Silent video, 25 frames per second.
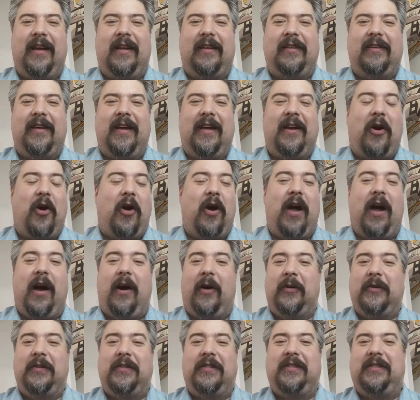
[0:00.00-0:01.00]
at our
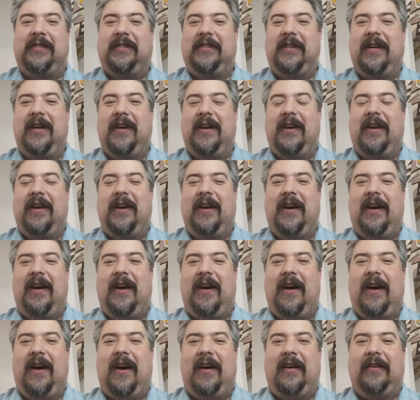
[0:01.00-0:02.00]
house,
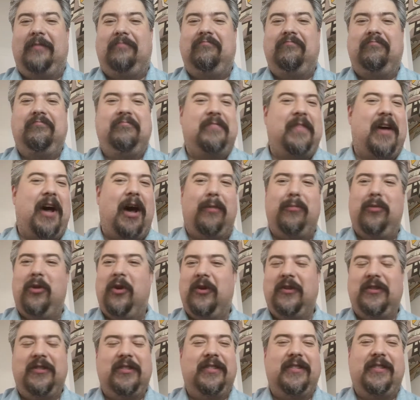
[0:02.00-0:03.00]
uh,
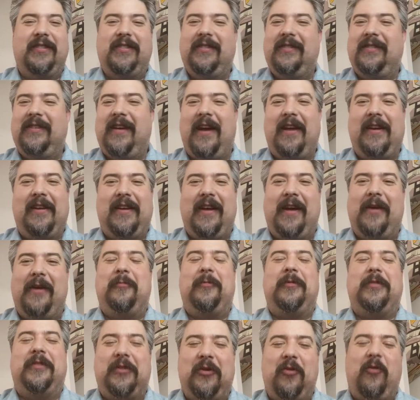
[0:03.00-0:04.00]
Hubbard's.
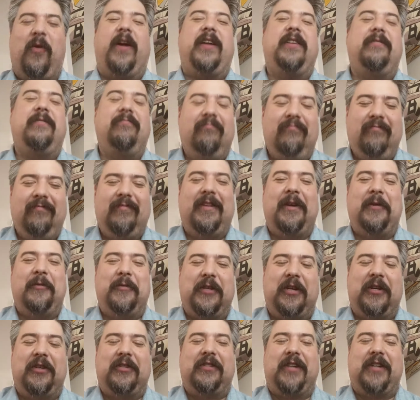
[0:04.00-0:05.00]
It was great. It
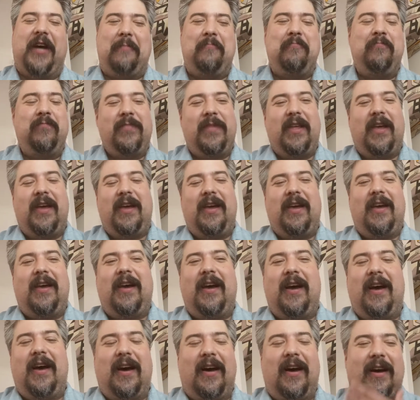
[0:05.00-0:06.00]
was a good time.
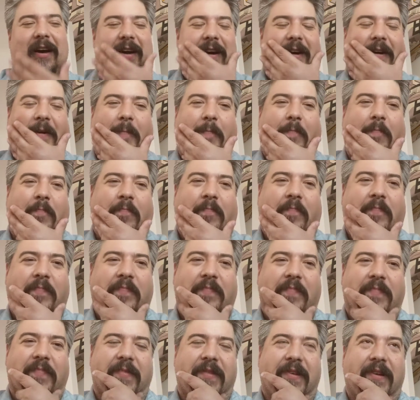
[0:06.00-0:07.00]
Um,
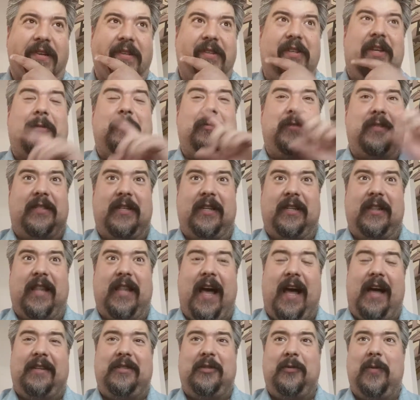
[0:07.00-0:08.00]
so that was
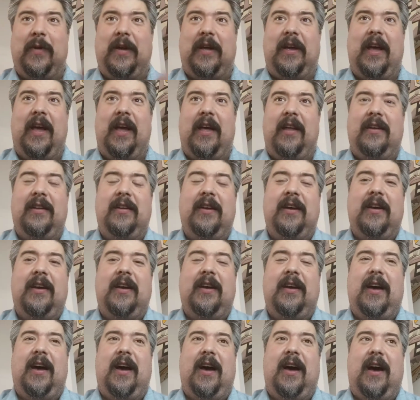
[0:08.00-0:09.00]
last weekend.
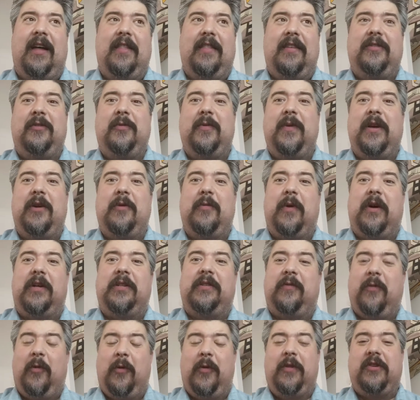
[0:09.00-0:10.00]
This week
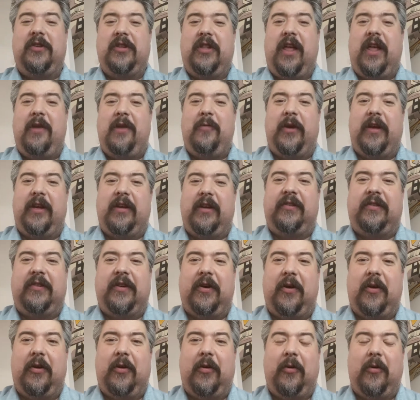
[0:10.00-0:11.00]
was 4th of July week,
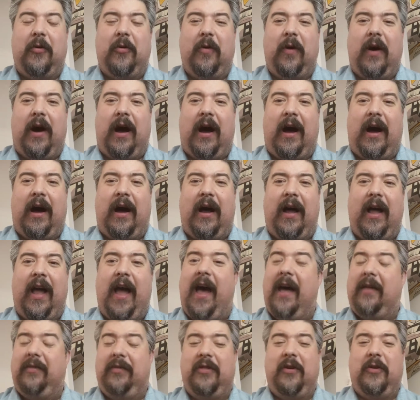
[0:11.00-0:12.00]
so
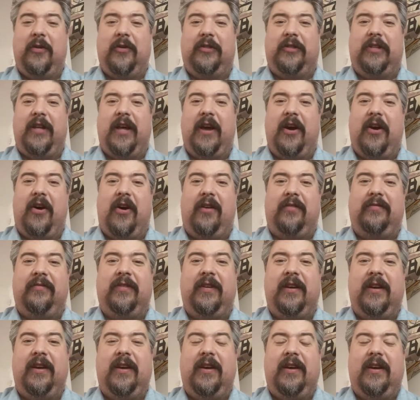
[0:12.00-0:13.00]
I had Thursday
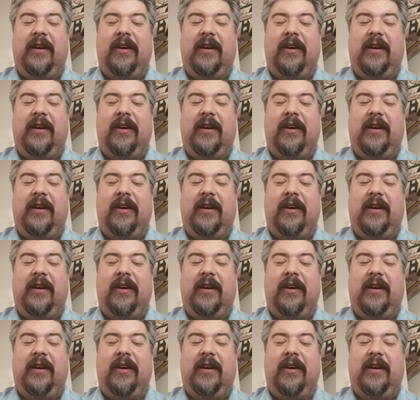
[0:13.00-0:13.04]
off,